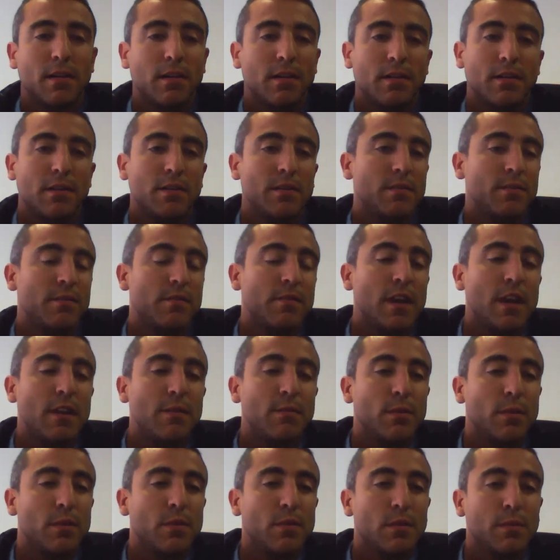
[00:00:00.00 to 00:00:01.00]
on
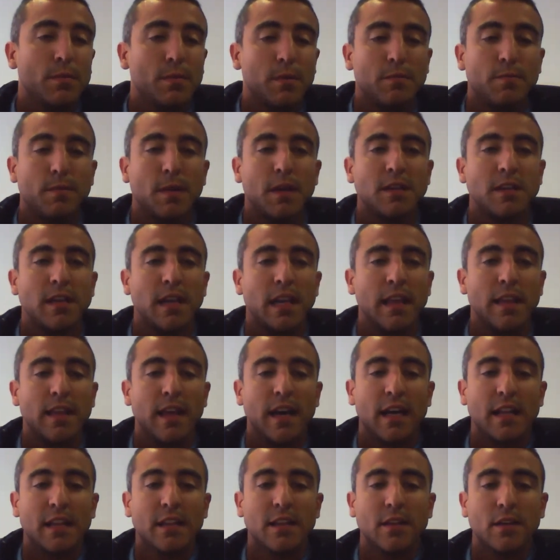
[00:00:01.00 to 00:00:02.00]
Facebook group especially
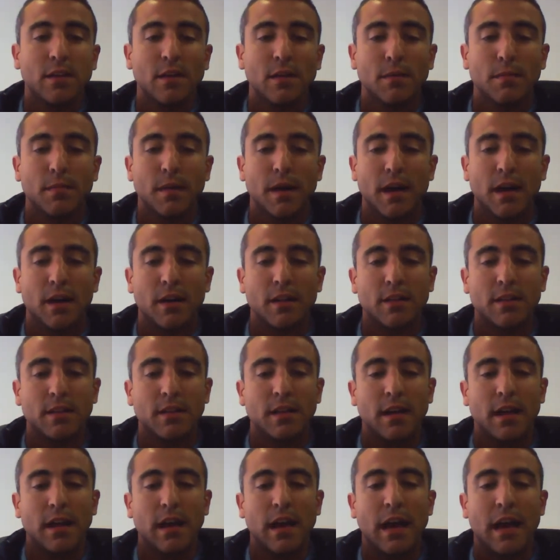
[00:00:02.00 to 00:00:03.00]
that talk about
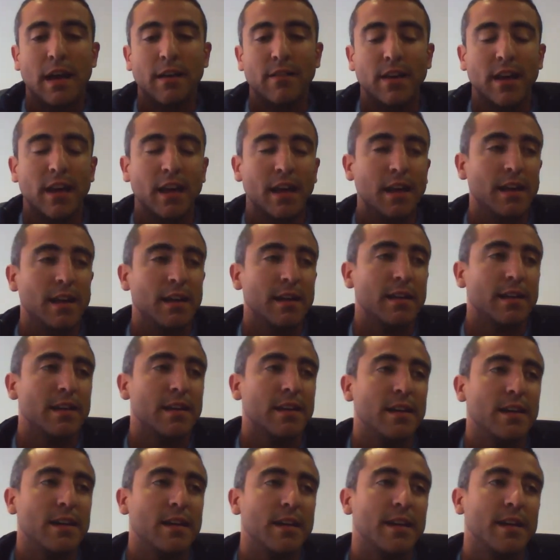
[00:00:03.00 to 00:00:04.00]
having
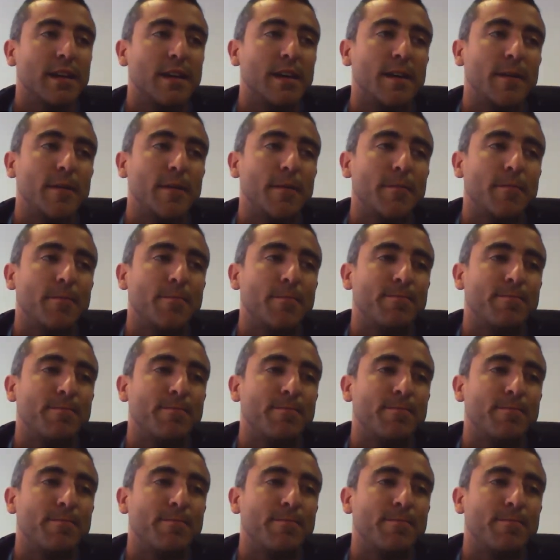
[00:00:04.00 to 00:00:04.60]
the